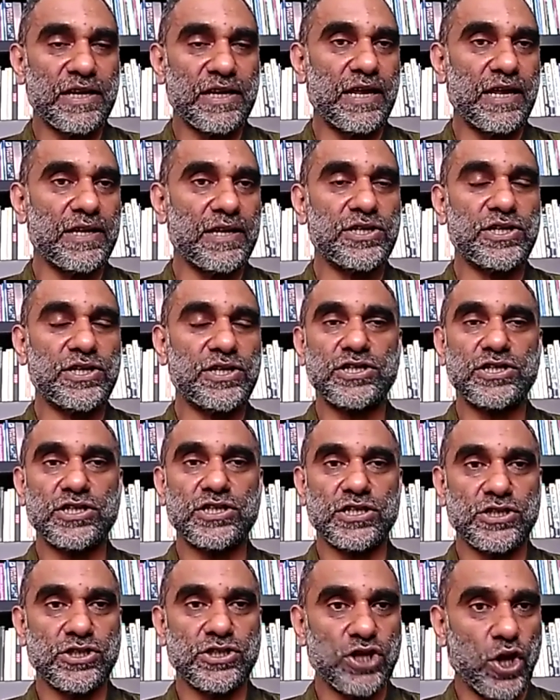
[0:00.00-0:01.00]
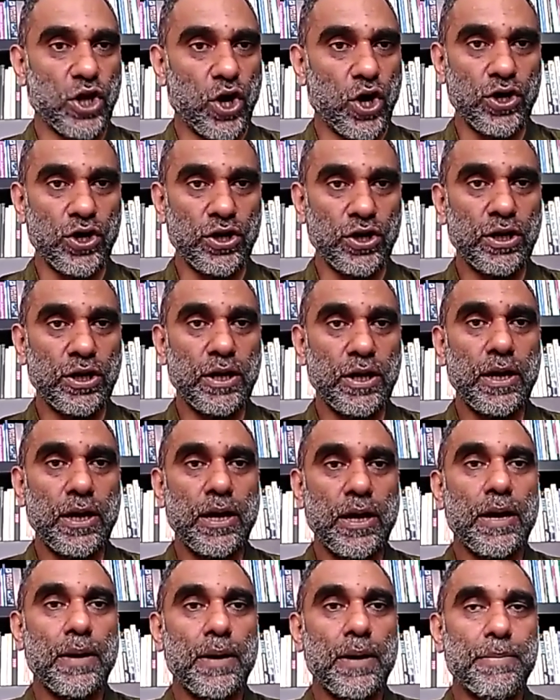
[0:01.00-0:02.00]
heritage, and so on.
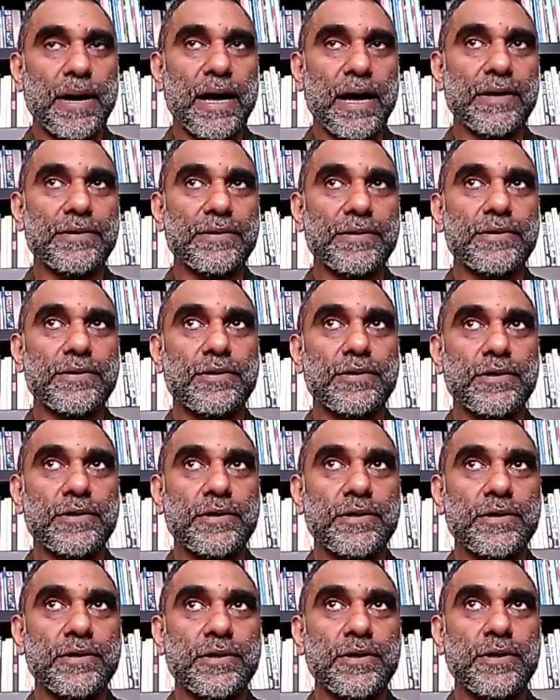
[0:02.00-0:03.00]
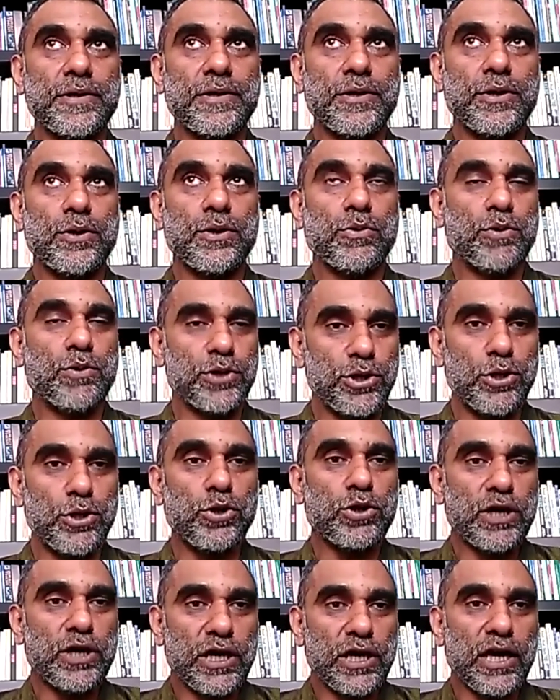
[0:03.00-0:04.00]
But when you're
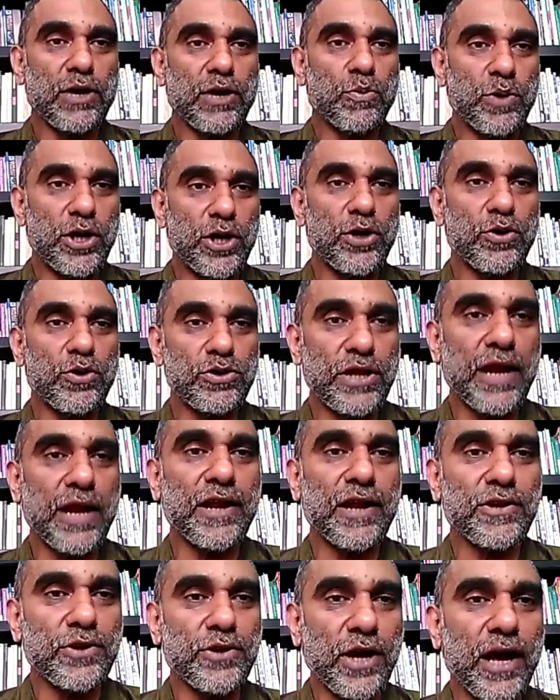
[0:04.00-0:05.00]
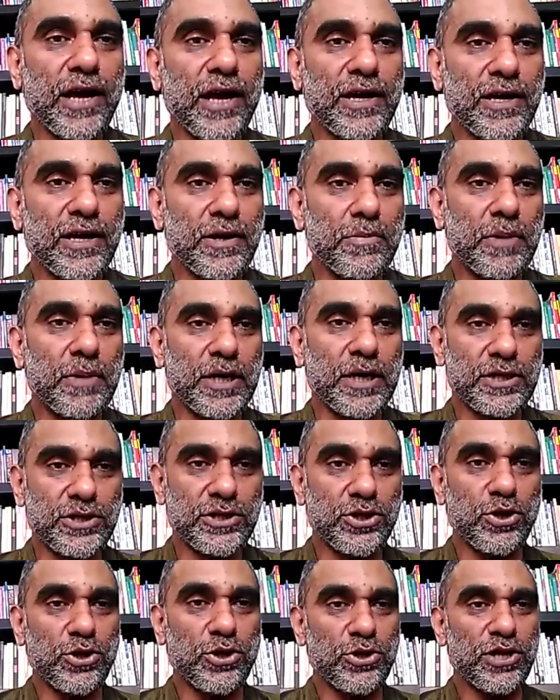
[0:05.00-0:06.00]
looking at where you direct your anger, make
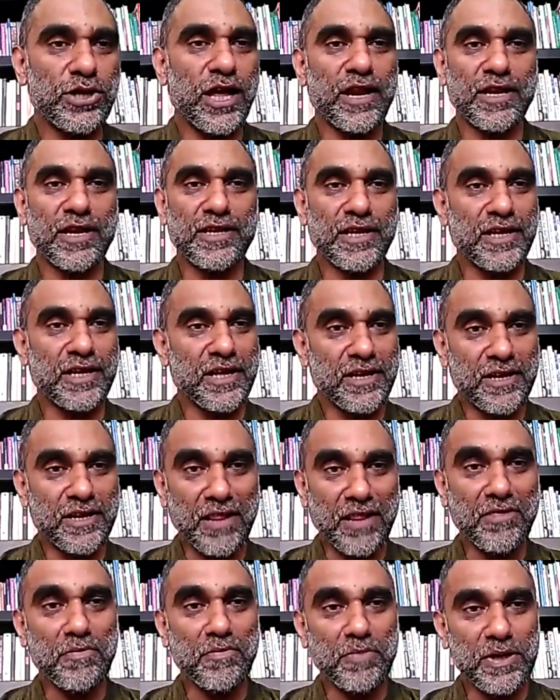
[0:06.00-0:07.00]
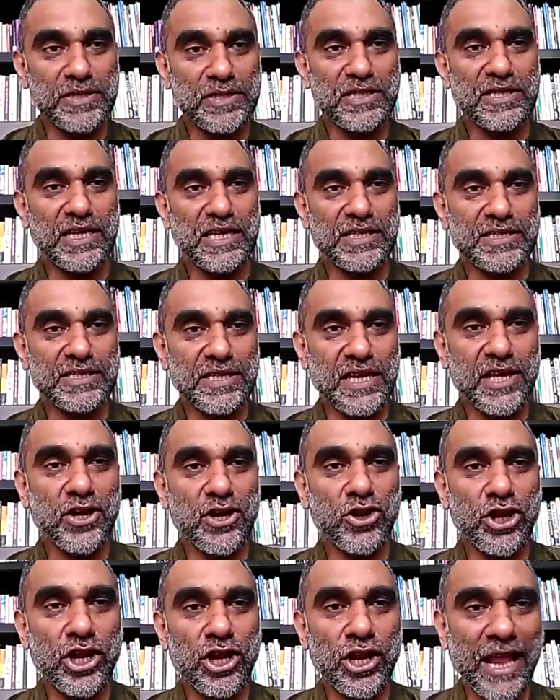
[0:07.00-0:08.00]
sure you're directing it at the person that's sitting on
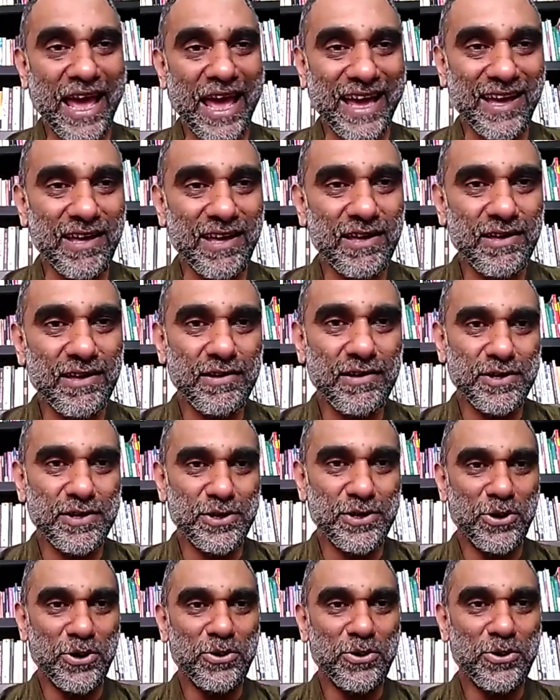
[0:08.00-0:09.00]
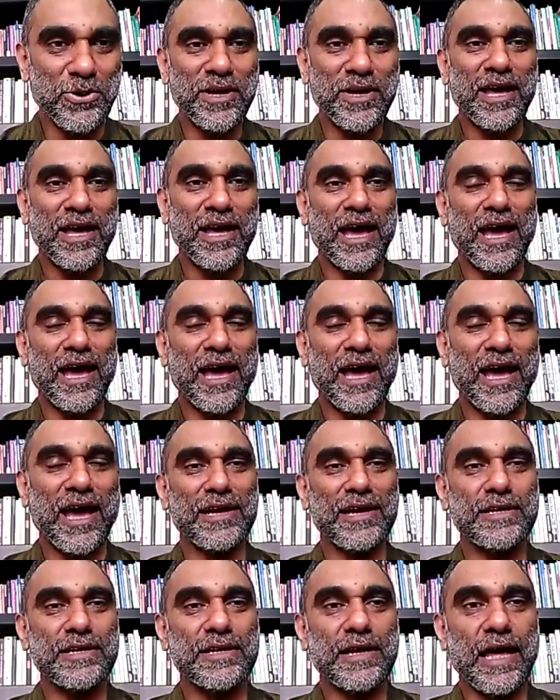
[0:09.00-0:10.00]
your neck, you know, and
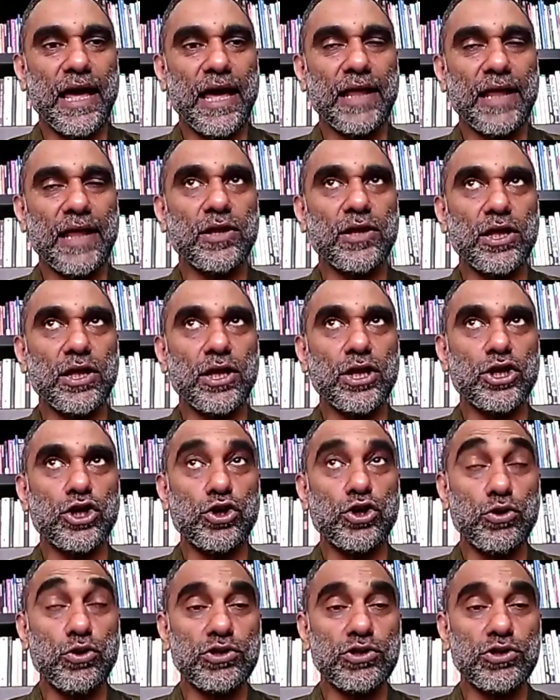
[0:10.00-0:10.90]
and the use of the